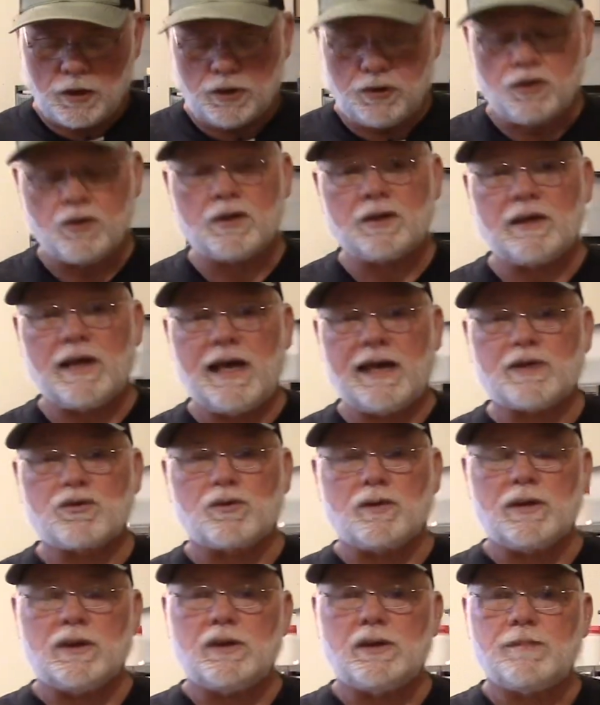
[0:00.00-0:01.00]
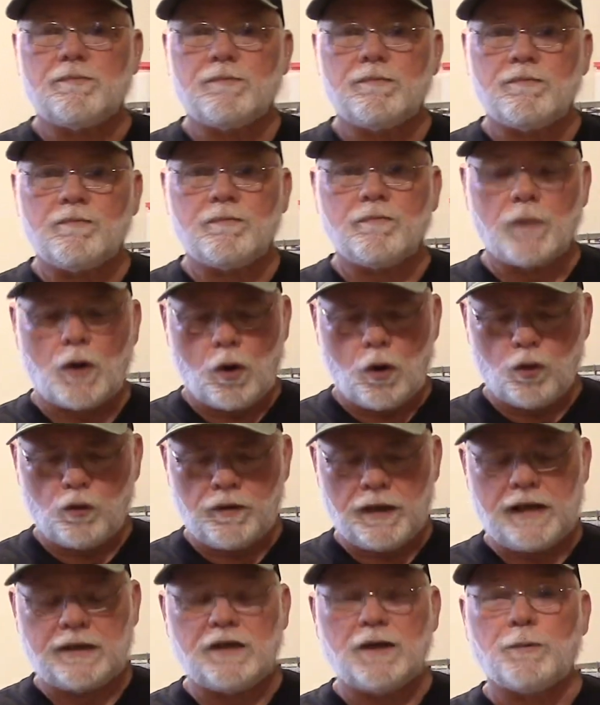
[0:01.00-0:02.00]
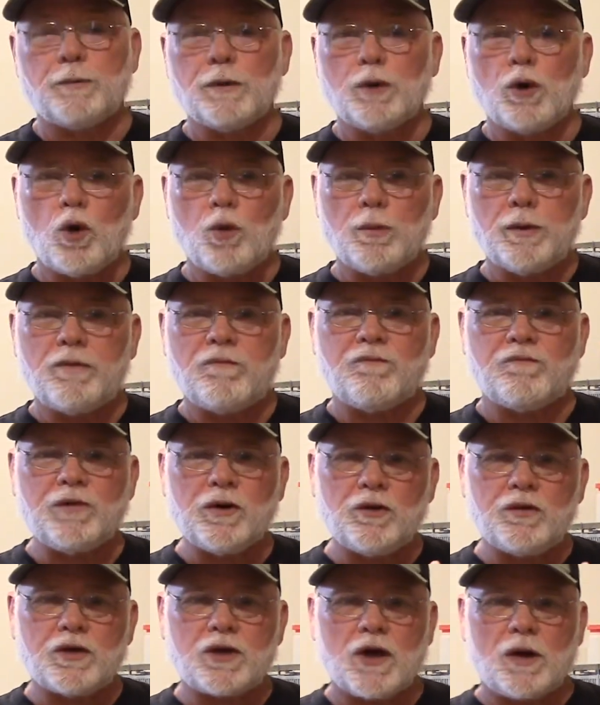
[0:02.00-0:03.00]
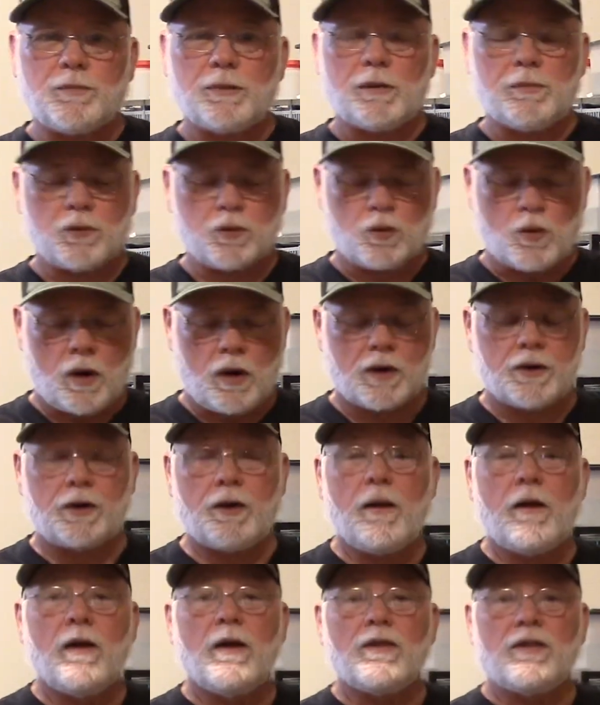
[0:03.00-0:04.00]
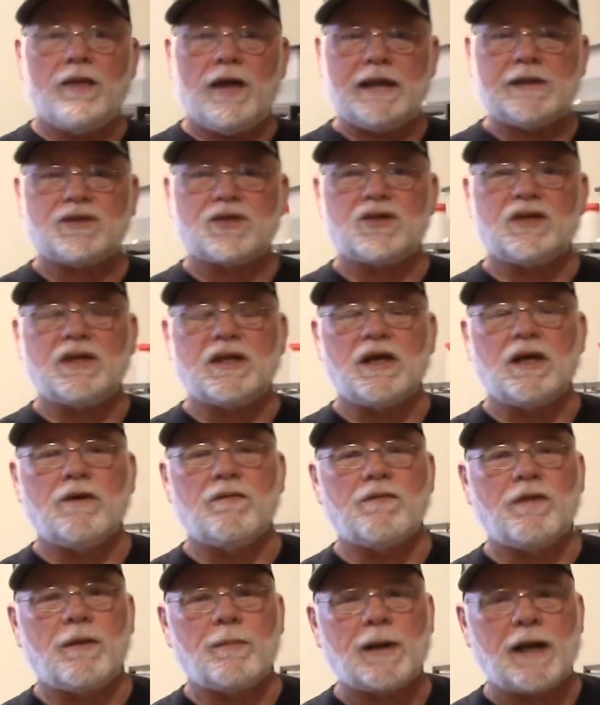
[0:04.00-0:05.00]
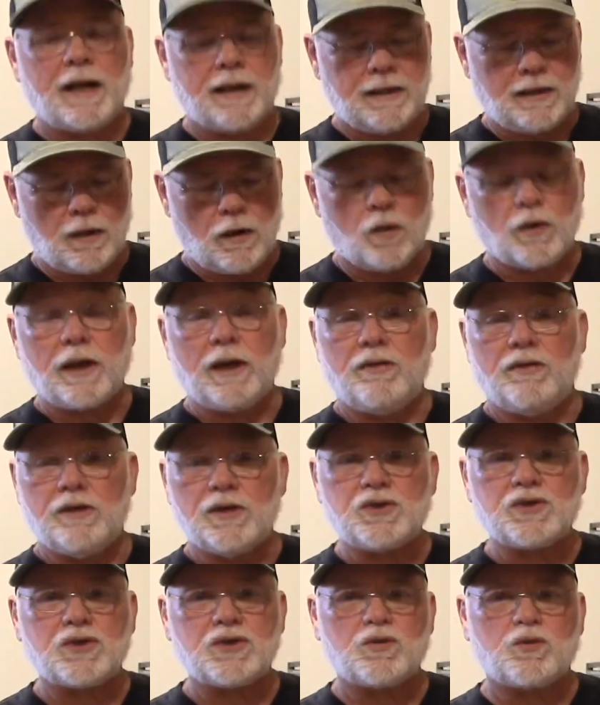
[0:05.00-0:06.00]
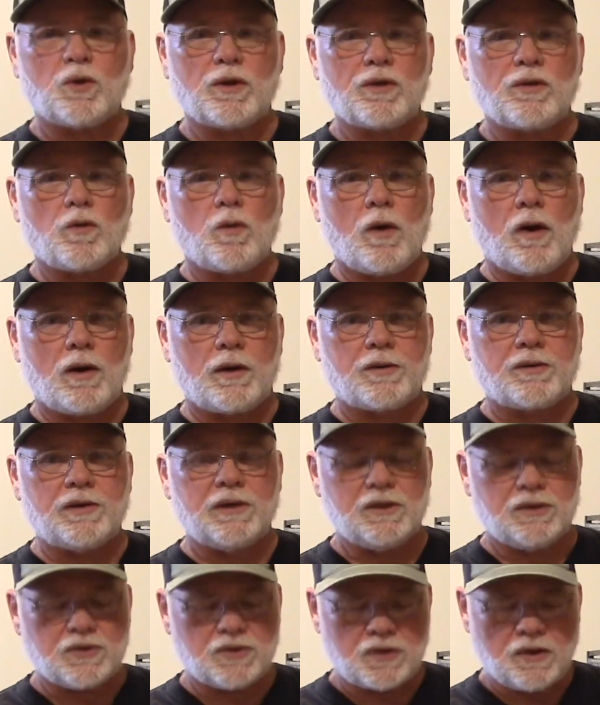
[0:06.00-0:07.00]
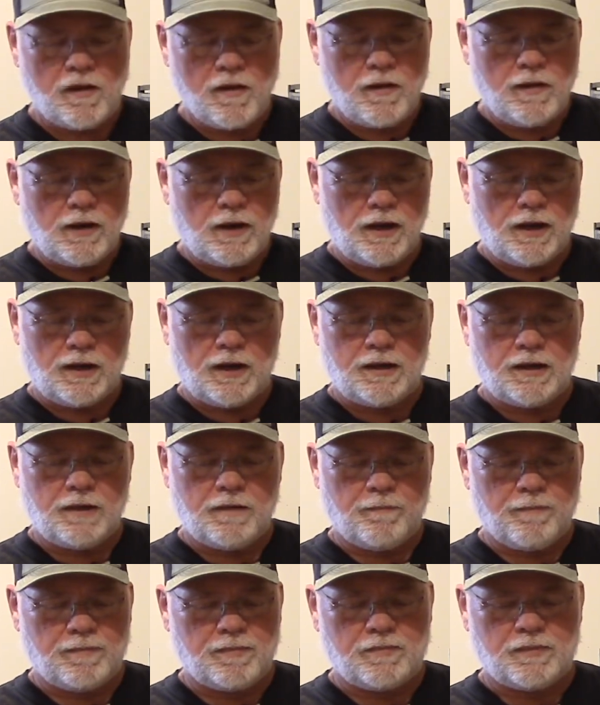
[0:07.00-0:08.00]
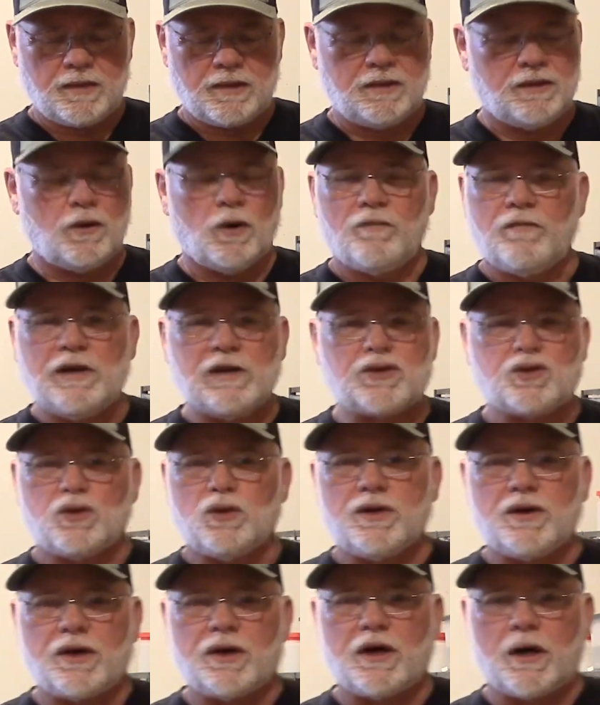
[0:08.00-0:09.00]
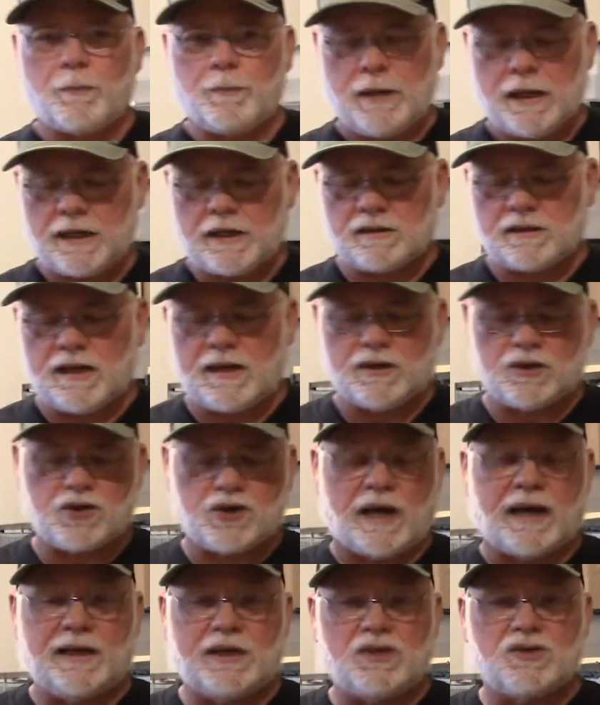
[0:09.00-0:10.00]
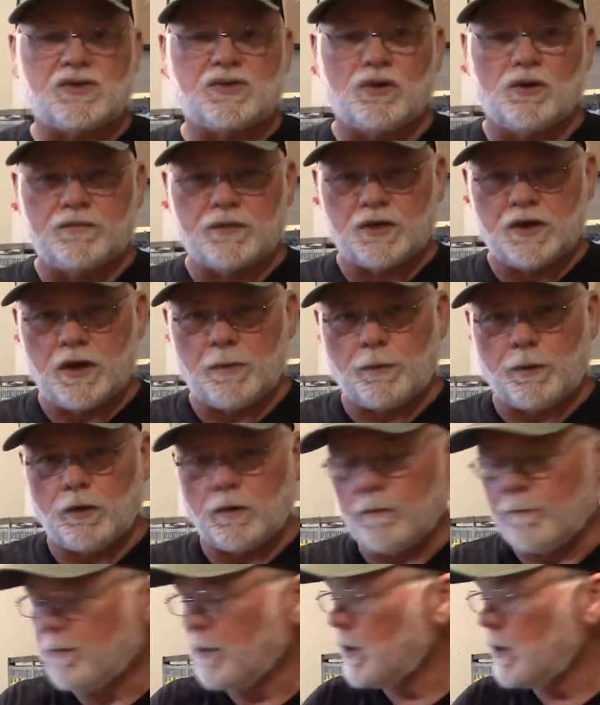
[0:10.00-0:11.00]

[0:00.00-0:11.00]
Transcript: you can actually hold that nipple open, fill the cup up with water. That's going to give them an idea, okay, this is where the water is, and eventually they're going to peck at that shiny silver nipple